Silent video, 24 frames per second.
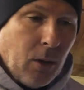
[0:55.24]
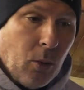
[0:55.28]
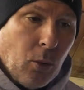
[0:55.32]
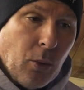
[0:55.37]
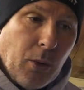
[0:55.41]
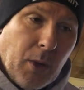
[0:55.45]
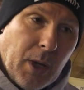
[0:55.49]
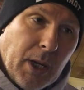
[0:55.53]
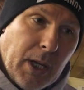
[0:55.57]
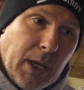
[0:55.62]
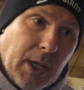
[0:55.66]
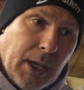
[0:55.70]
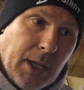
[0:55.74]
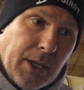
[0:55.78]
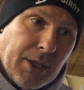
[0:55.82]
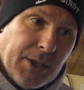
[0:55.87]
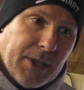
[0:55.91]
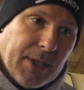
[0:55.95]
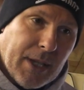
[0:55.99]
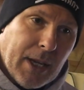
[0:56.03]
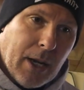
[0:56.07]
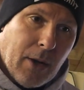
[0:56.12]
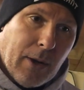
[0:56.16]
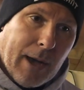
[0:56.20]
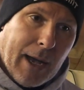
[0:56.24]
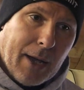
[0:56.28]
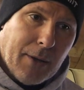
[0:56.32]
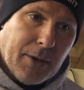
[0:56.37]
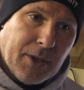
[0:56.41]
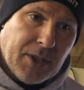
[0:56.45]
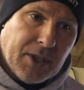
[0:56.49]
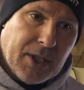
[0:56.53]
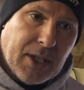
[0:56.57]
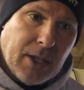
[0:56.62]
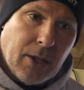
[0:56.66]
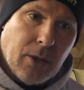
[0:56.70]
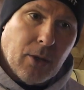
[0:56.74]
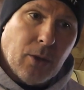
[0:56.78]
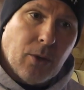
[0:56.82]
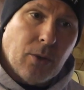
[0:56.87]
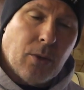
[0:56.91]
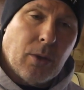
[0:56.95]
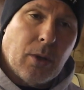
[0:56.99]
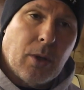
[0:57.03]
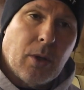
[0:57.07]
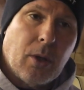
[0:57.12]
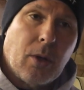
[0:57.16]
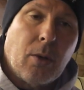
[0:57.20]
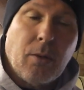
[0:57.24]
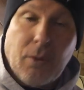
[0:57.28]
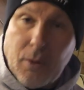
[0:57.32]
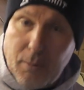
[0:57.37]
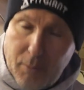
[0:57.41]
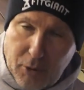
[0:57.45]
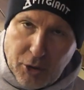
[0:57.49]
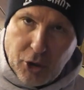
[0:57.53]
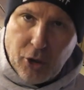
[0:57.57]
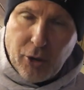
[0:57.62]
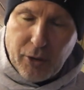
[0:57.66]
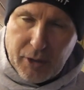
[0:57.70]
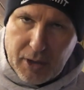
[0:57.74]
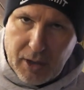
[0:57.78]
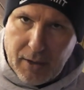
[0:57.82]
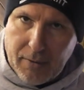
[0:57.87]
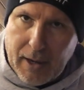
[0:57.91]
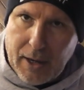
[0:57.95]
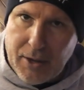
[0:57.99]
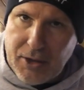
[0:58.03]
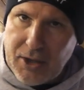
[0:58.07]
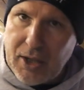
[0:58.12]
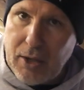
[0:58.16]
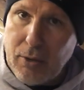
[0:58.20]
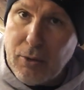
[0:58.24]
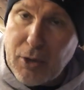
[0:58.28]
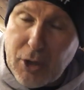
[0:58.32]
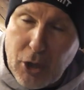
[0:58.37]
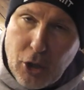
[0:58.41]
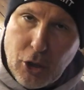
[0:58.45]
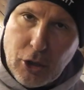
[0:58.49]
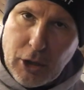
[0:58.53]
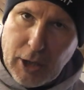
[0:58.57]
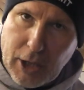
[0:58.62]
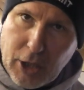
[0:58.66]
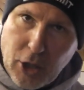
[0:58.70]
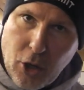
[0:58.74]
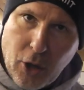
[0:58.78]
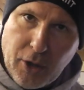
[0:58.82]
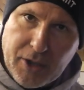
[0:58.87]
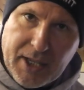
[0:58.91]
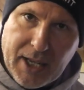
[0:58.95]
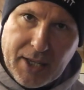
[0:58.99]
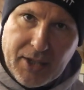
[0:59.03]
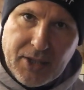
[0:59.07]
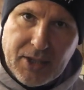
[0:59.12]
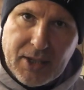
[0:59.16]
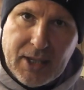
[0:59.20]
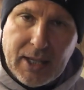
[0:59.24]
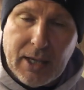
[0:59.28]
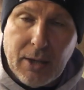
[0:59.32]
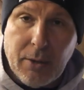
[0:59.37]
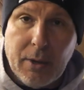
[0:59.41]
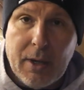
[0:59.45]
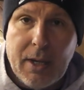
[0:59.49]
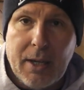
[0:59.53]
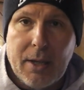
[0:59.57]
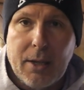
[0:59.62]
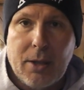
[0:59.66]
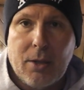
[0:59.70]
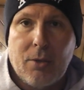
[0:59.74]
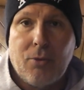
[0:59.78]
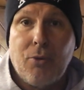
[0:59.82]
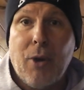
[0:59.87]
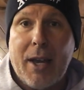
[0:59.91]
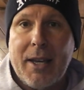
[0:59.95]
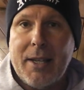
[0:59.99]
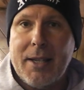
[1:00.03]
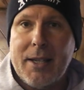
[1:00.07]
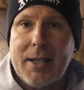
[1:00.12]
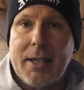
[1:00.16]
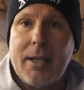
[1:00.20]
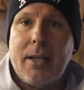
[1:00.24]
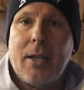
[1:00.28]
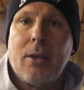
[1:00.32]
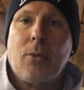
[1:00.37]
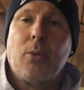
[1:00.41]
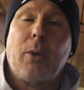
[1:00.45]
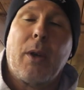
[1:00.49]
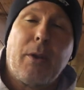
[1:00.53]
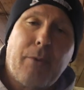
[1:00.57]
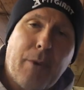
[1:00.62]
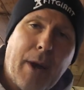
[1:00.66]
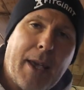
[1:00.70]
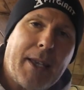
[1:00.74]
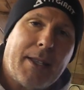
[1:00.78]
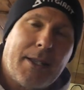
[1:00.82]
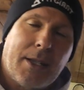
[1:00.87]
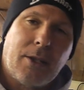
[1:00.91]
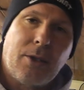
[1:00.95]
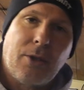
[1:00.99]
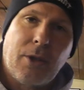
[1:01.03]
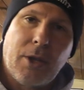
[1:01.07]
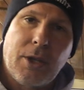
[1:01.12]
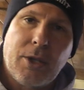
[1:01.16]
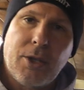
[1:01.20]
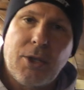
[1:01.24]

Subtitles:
We sell our steel, the majority of our steel, certainly contest steel, is rated. We rate it to a